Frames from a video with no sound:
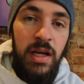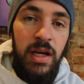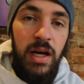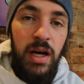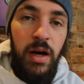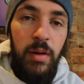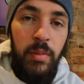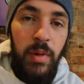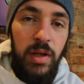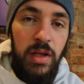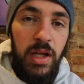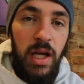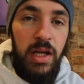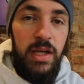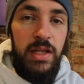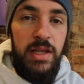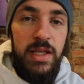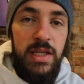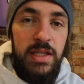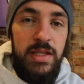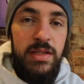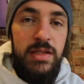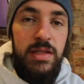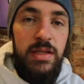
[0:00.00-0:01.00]
Um, a lot of
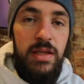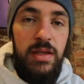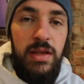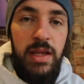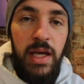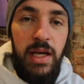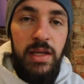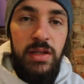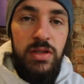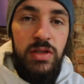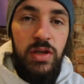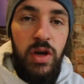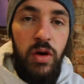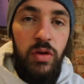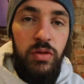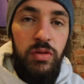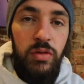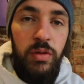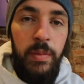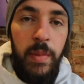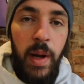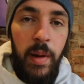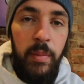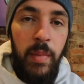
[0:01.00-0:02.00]
these things go
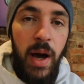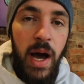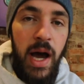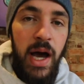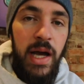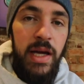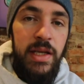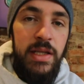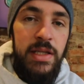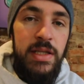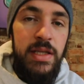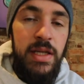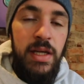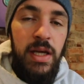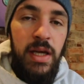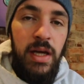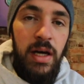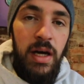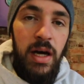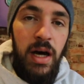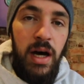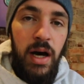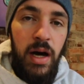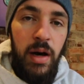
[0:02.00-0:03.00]
through my mind,
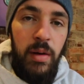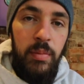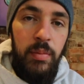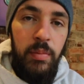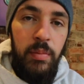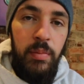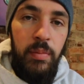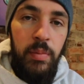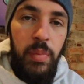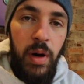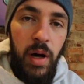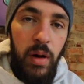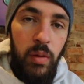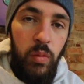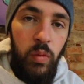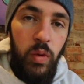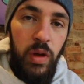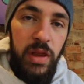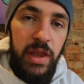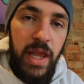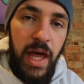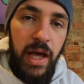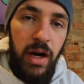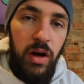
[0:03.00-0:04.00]
um, but
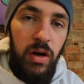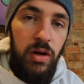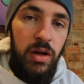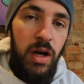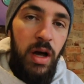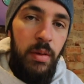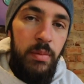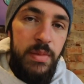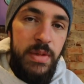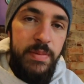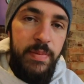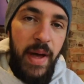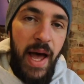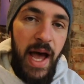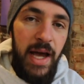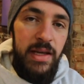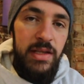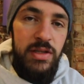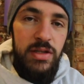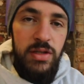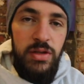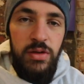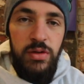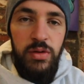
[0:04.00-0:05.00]
what that all comes
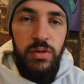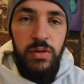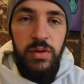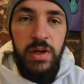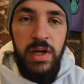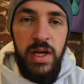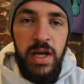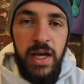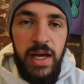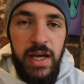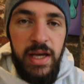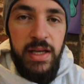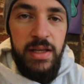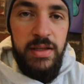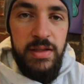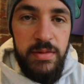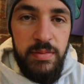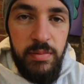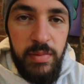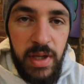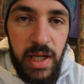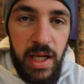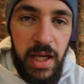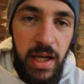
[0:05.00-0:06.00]
back to is
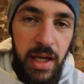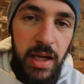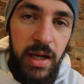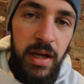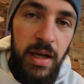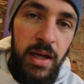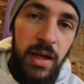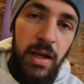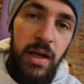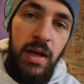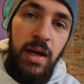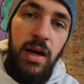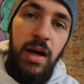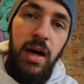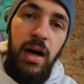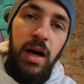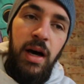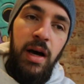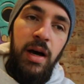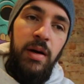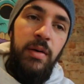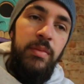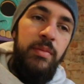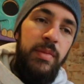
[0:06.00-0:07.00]
me,
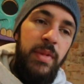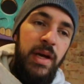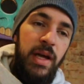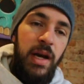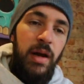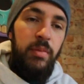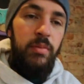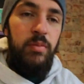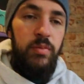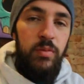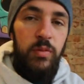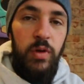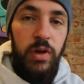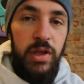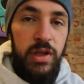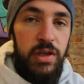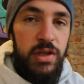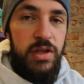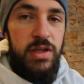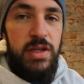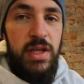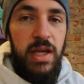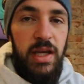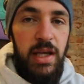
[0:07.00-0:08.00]
um, and I'm really
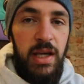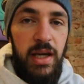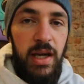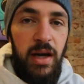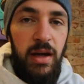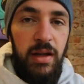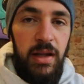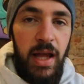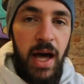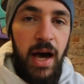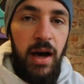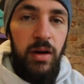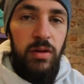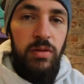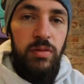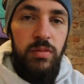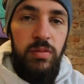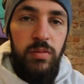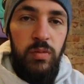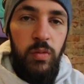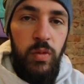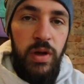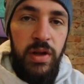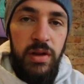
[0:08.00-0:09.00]
just thinking out loud
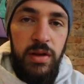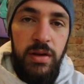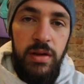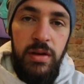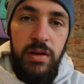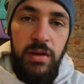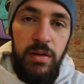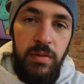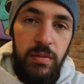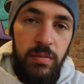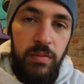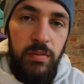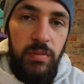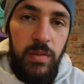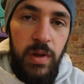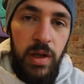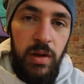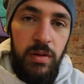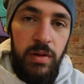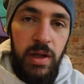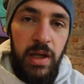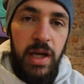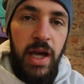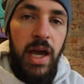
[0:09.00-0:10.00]
with you
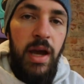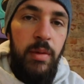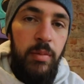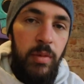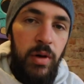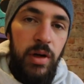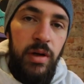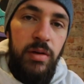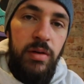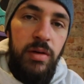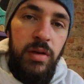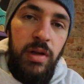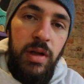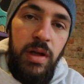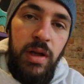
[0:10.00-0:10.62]
know the camera